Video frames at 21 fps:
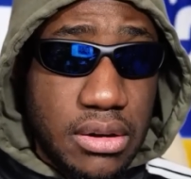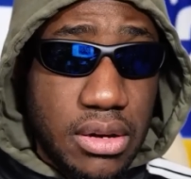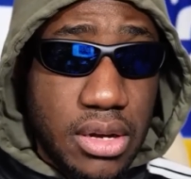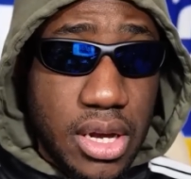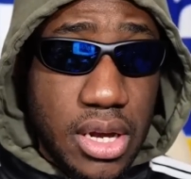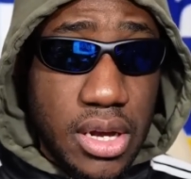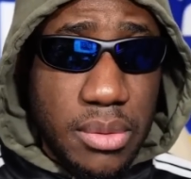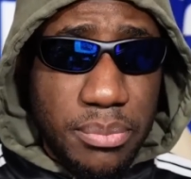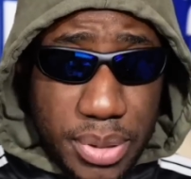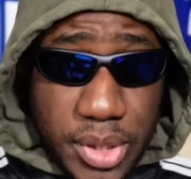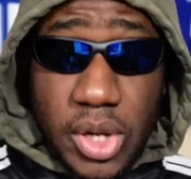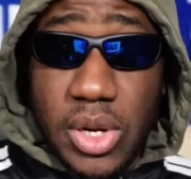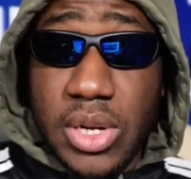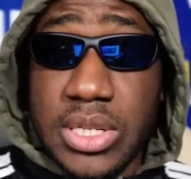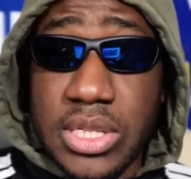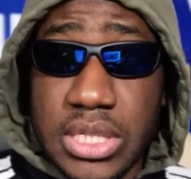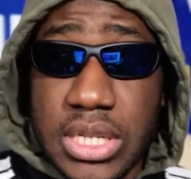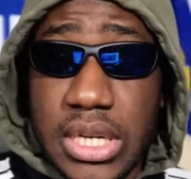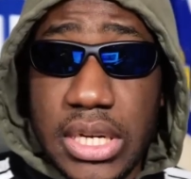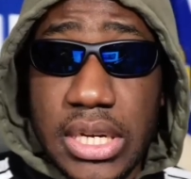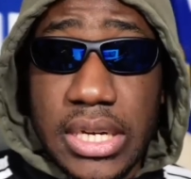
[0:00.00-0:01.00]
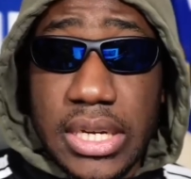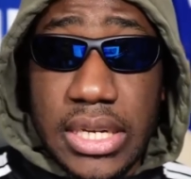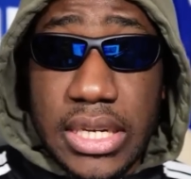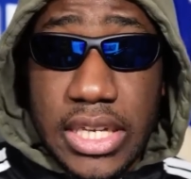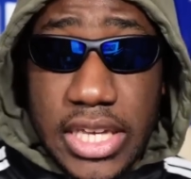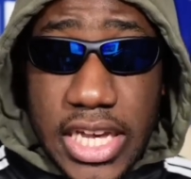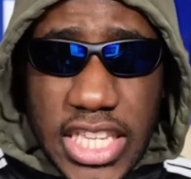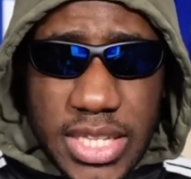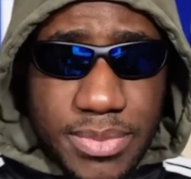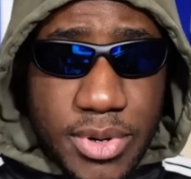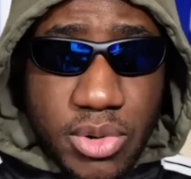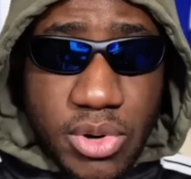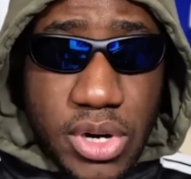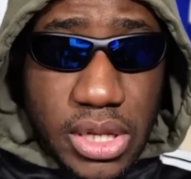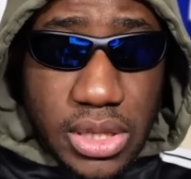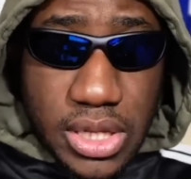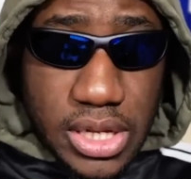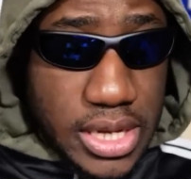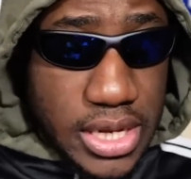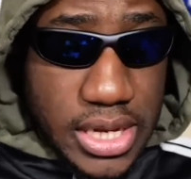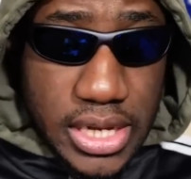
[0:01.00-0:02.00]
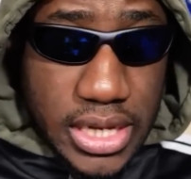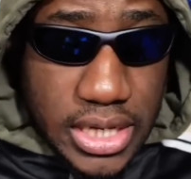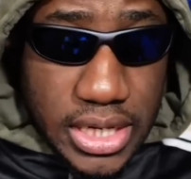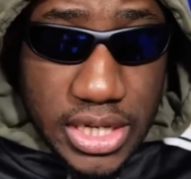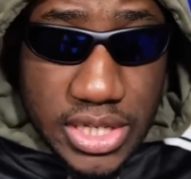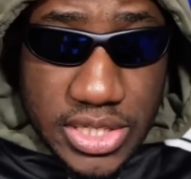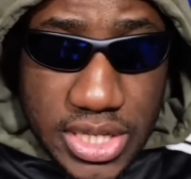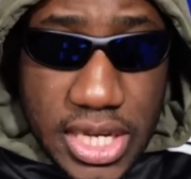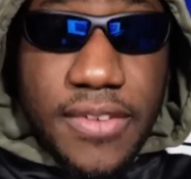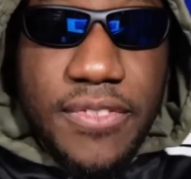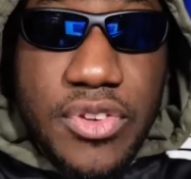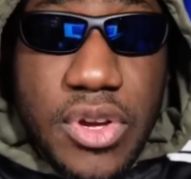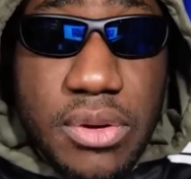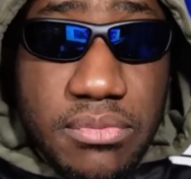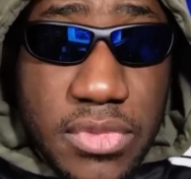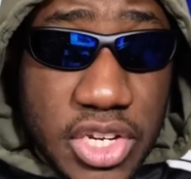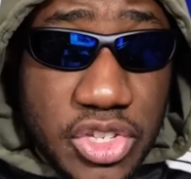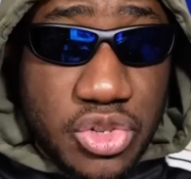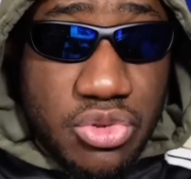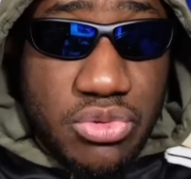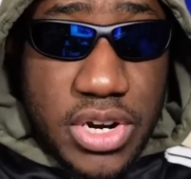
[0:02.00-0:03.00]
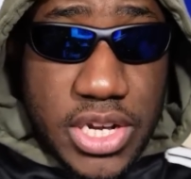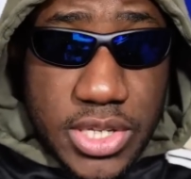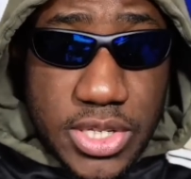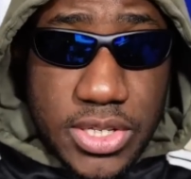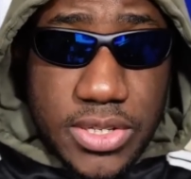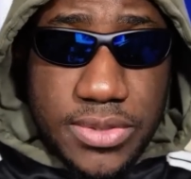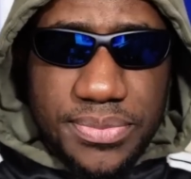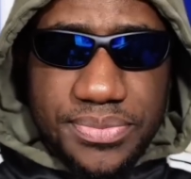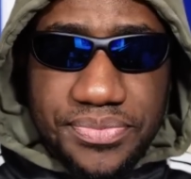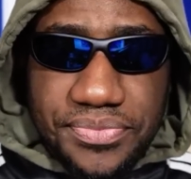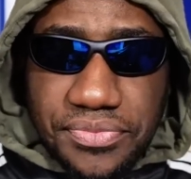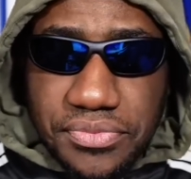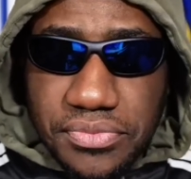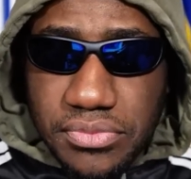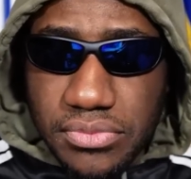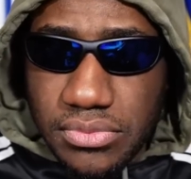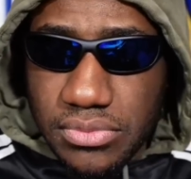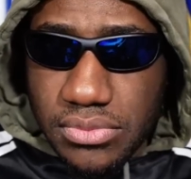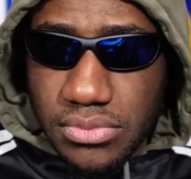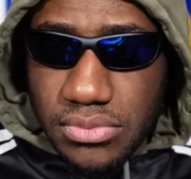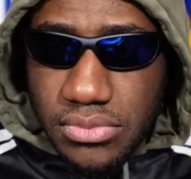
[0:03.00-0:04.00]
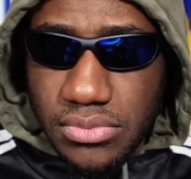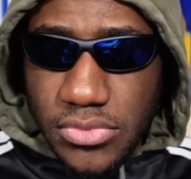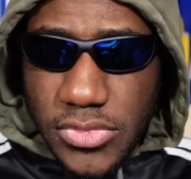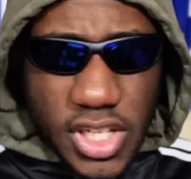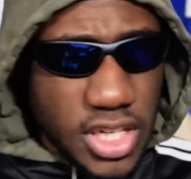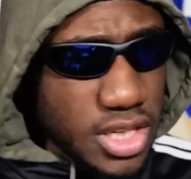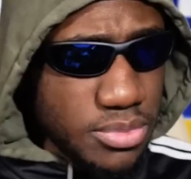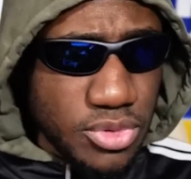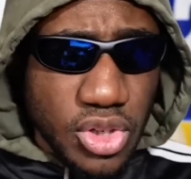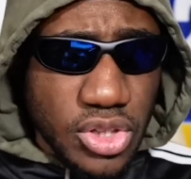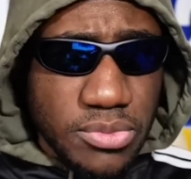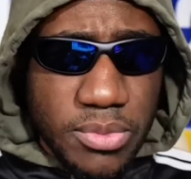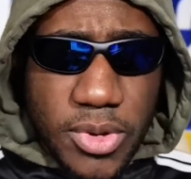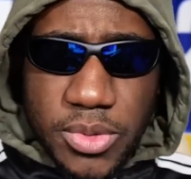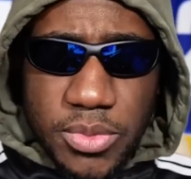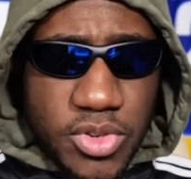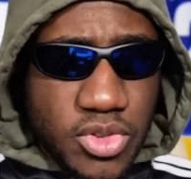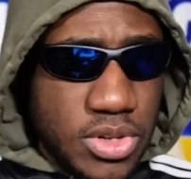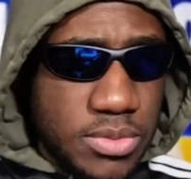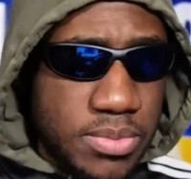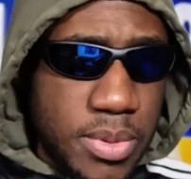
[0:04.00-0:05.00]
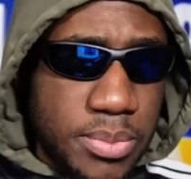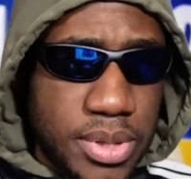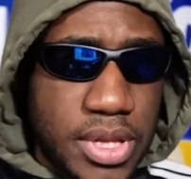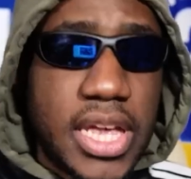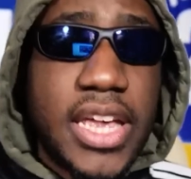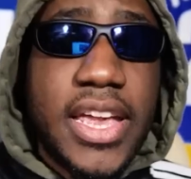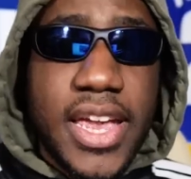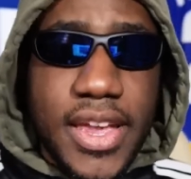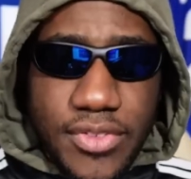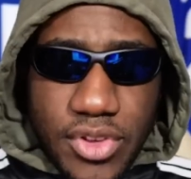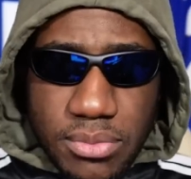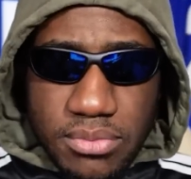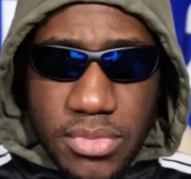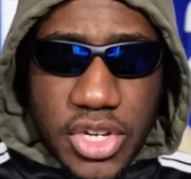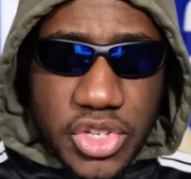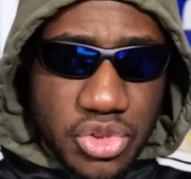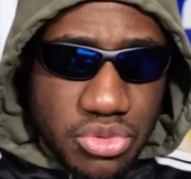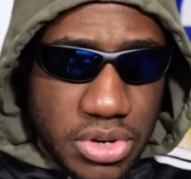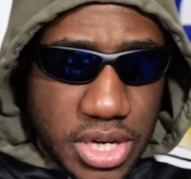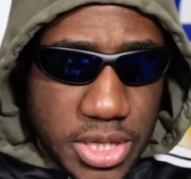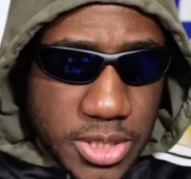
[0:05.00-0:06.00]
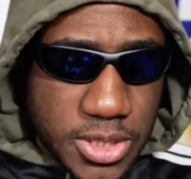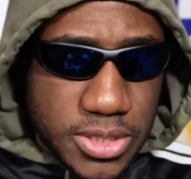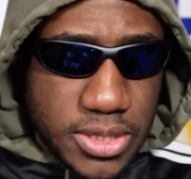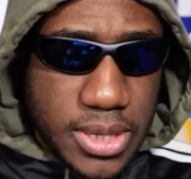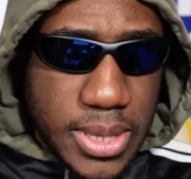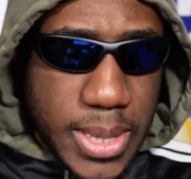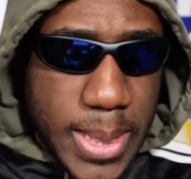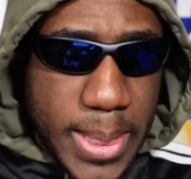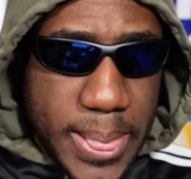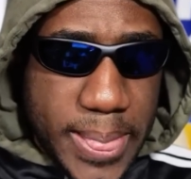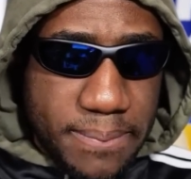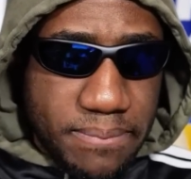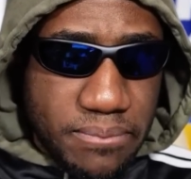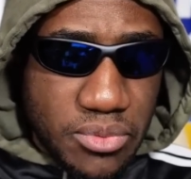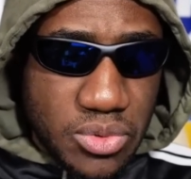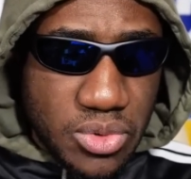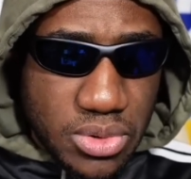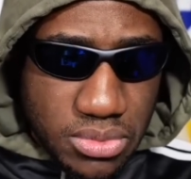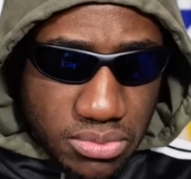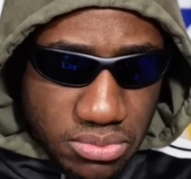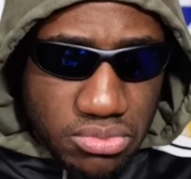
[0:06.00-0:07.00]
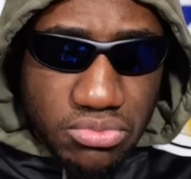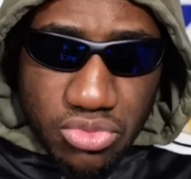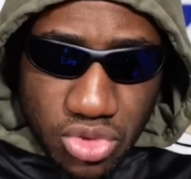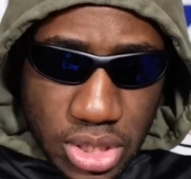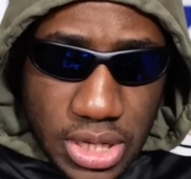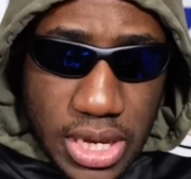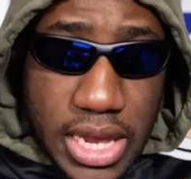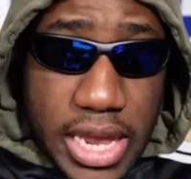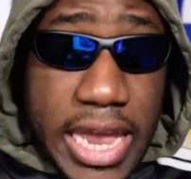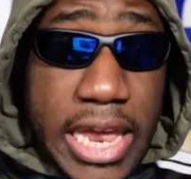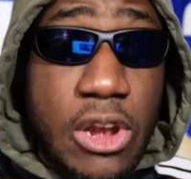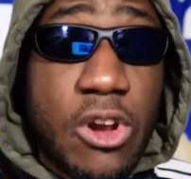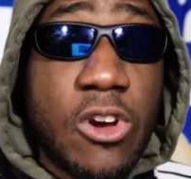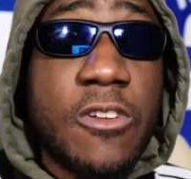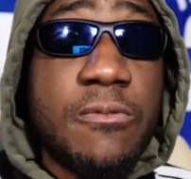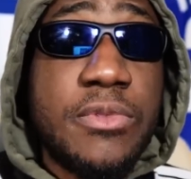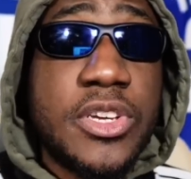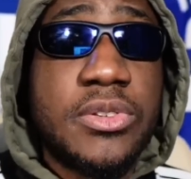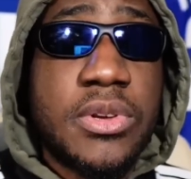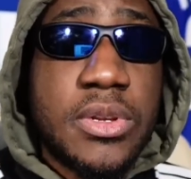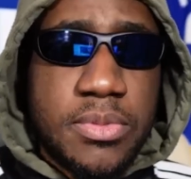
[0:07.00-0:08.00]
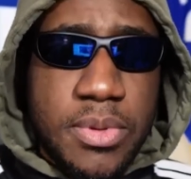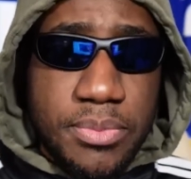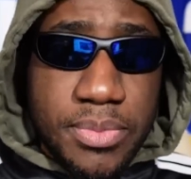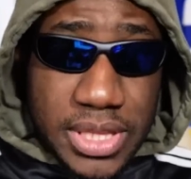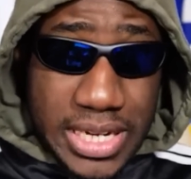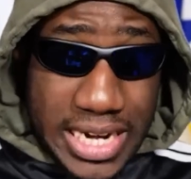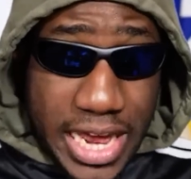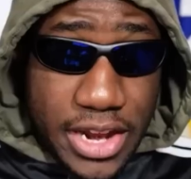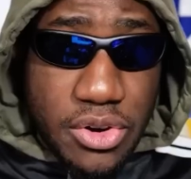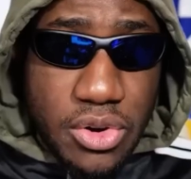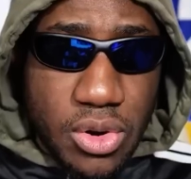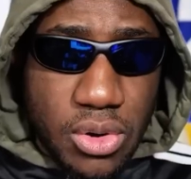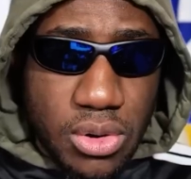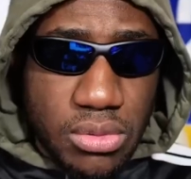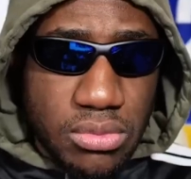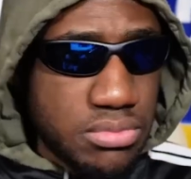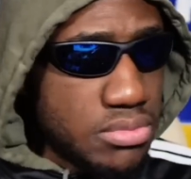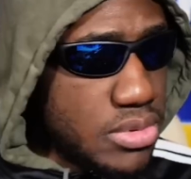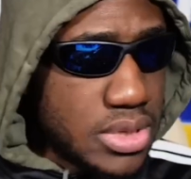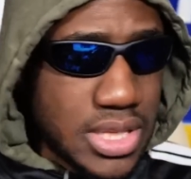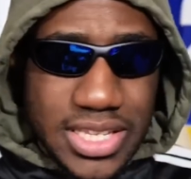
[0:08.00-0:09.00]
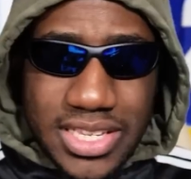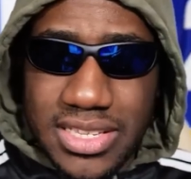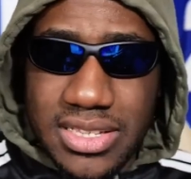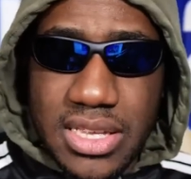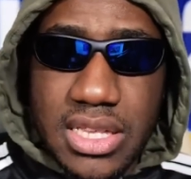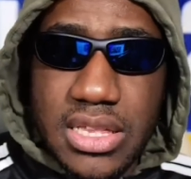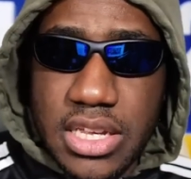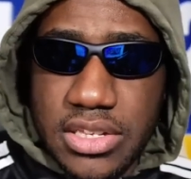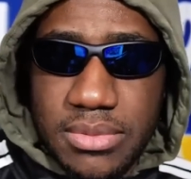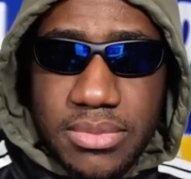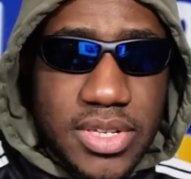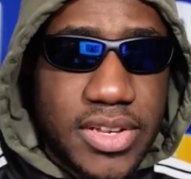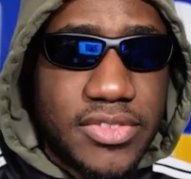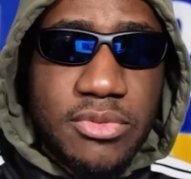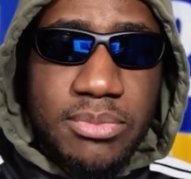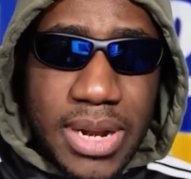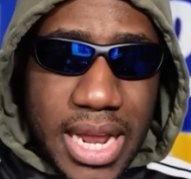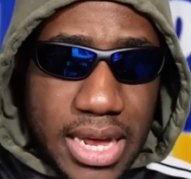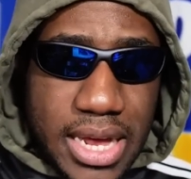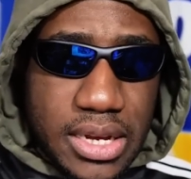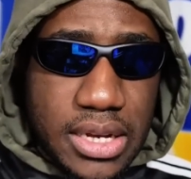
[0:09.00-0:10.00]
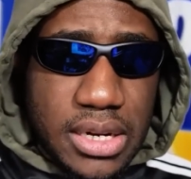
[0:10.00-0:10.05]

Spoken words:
Because here's the real, because if you're mixed race, I'm sure most mixed race people, if you're mixed race, a lot of mixed race people that I know, they say themselves black.